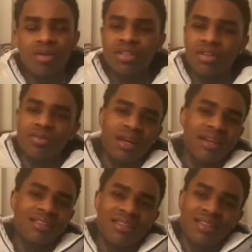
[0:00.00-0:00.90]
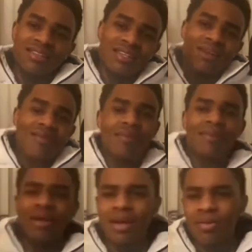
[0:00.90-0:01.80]
So like little TJ waved
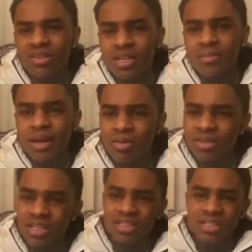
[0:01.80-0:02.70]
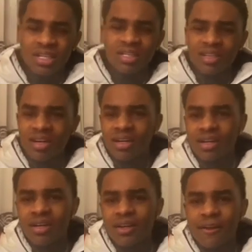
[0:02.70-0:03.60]
down like, what's up? Like, what's that shit y'all talking?
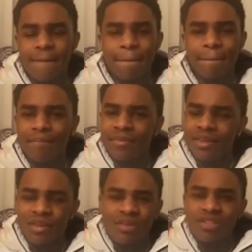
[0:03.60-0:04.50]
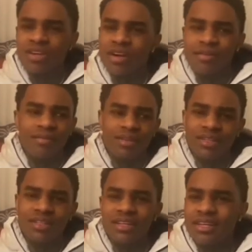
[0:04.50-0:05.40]
So we start,
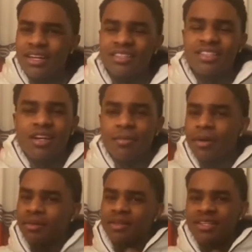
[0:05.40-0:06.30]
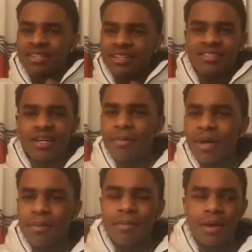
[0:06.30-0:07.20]
they chunk him up. Little TJ chunk him
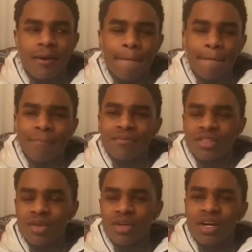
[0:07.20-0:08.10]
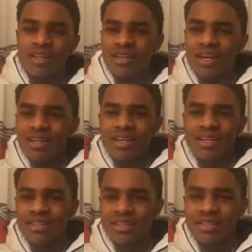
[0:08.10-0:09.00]
up. So the the other nigga,
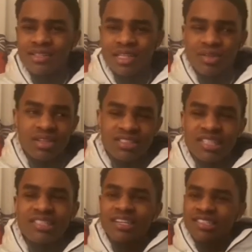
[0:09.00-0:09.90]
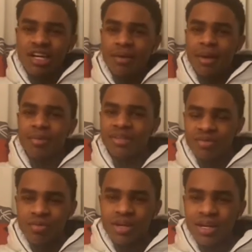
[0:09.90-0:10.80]
so little TJ chunk him up with this
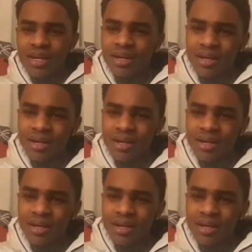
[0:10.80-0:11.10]
one nigga.